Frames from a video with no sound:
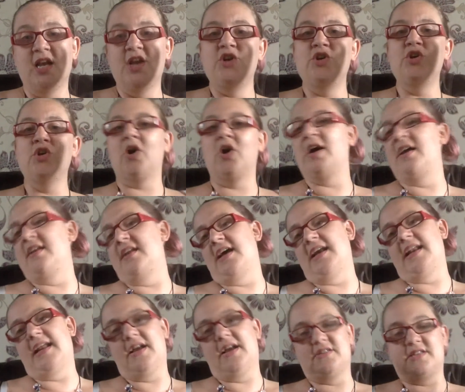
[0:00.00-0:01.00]
not
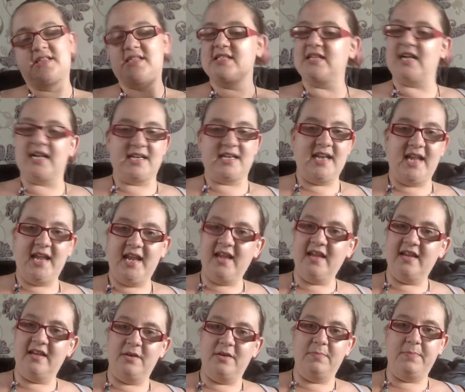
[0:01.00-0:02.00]
allowed to stagnate
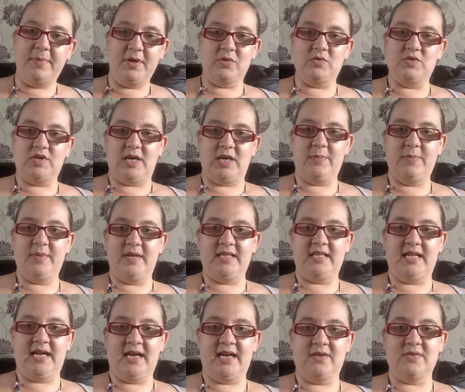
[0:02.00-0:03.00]
and build up in
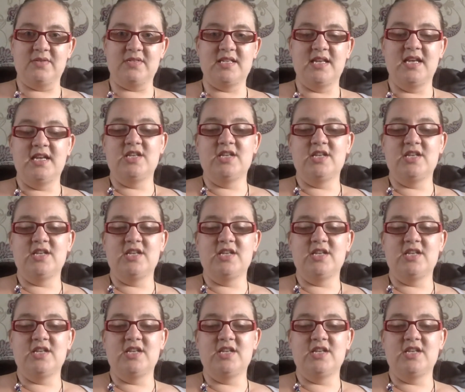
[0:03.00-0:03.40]
the house.